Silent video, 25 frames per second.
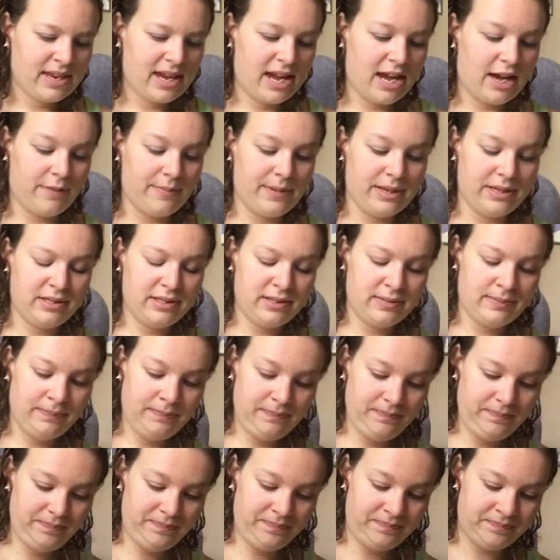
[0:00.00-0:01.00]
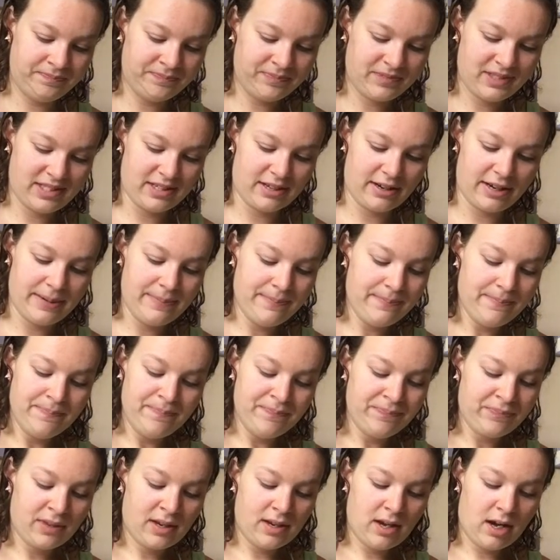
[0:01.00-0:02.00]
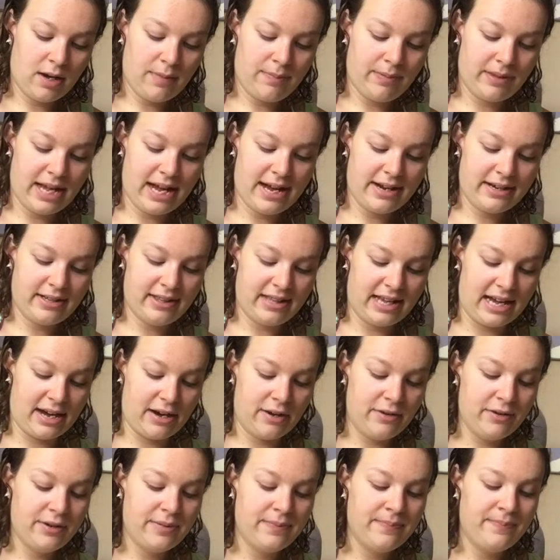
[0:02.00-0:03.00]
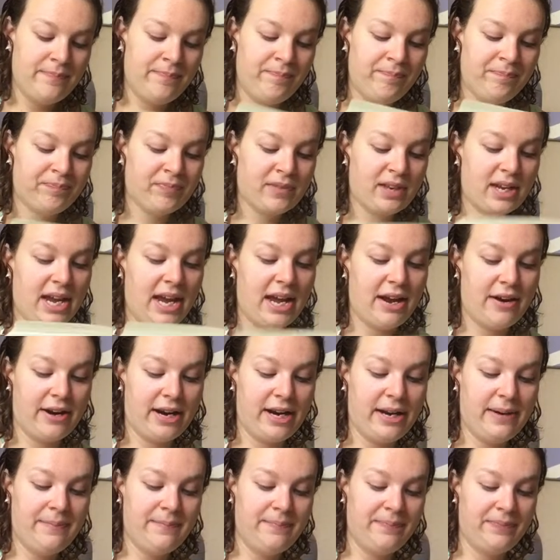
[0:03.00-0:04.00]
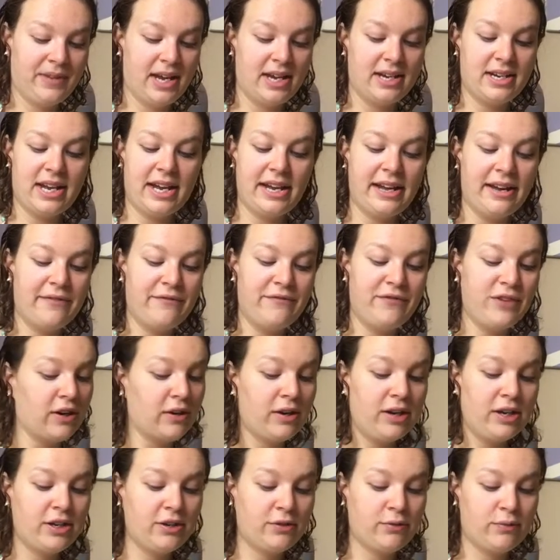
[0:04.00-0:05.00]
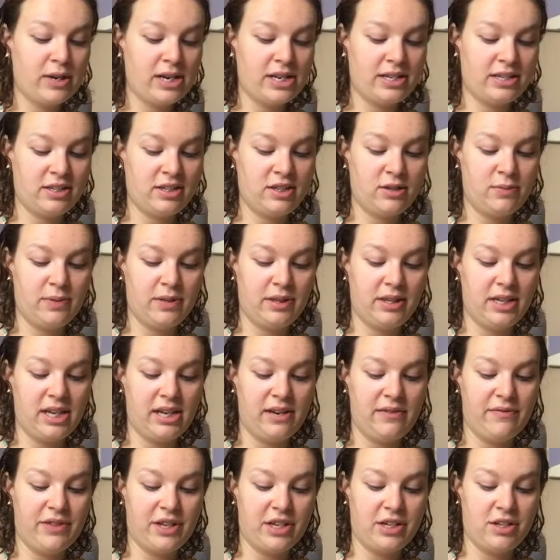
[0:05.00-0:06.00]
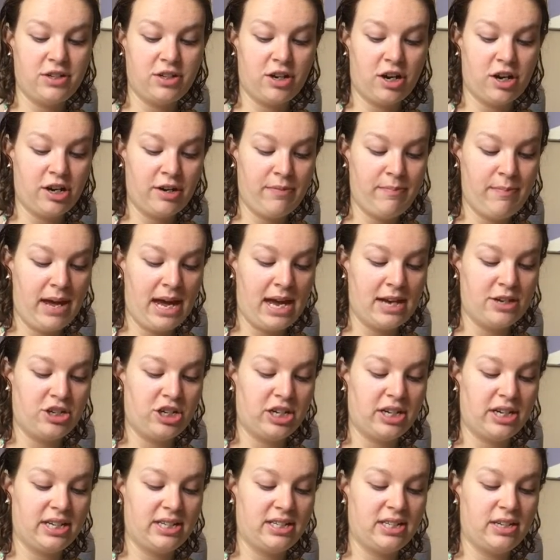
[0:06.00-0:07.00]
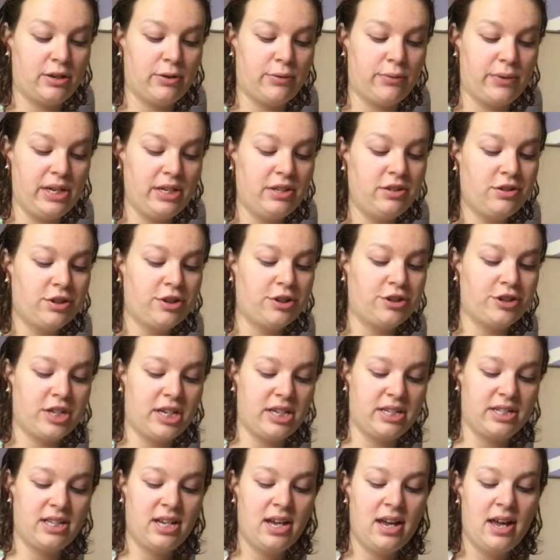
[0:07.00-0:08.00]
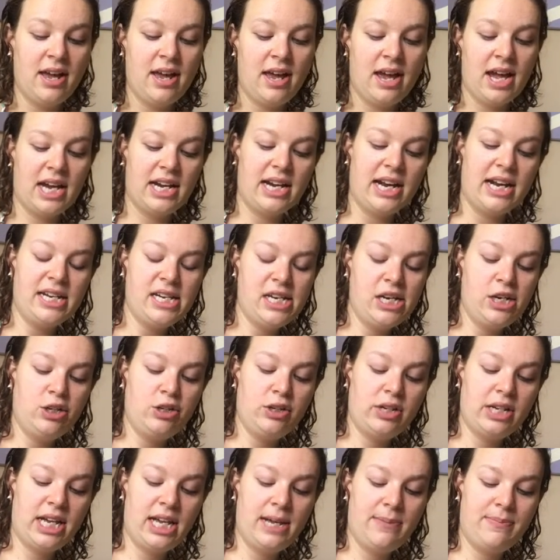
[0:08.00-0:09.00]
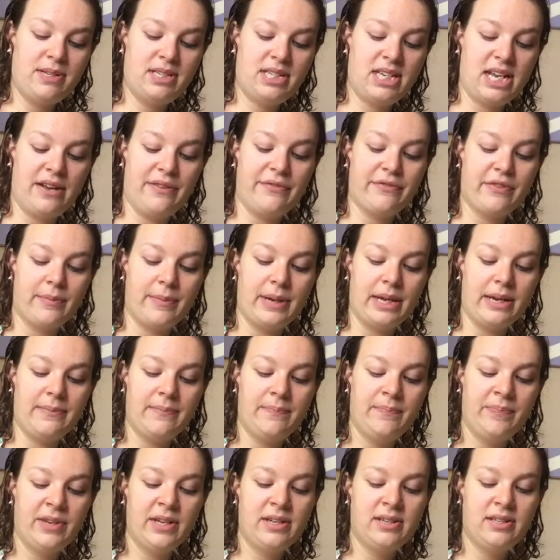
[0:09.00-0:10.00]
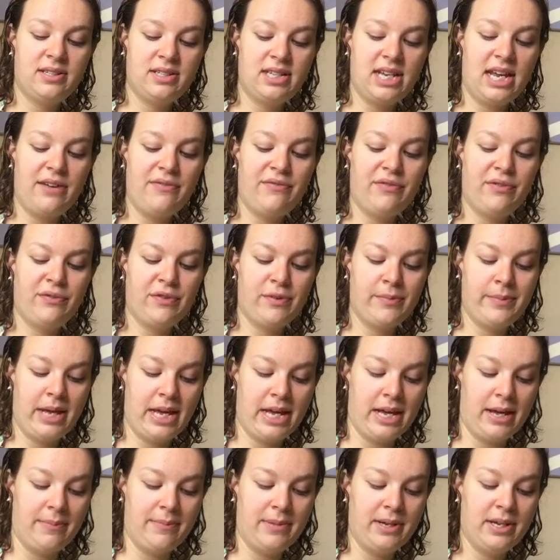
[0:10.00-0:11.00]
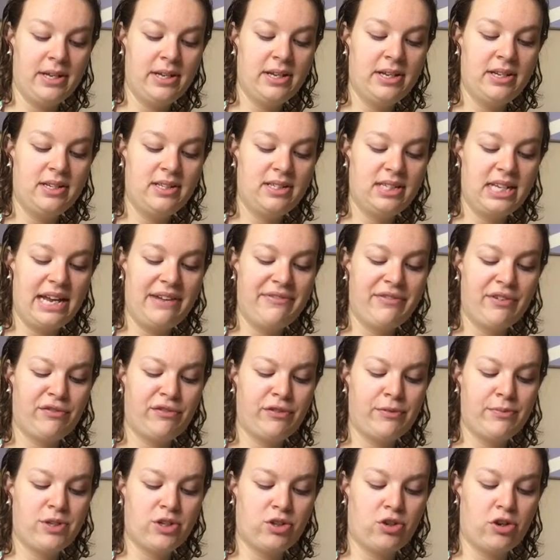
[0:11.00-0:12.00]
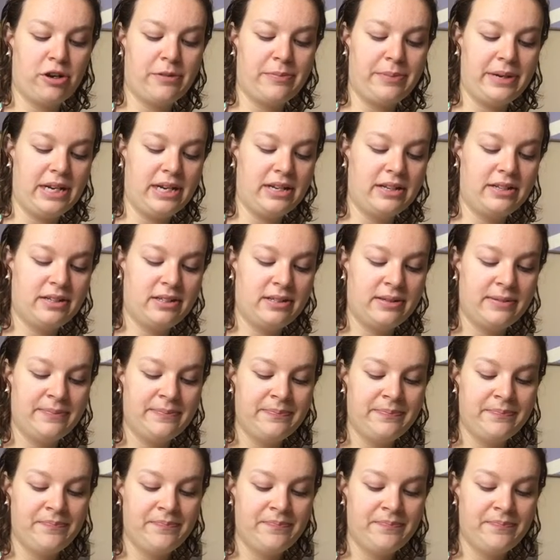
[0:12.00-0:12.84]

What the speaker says: Albus, sorry. A black cloud? Harry, and I have very good reason to believe that dark magic is in a resurgence, and I need you to keep safe from it. Safe from him. Safe from Scorpius.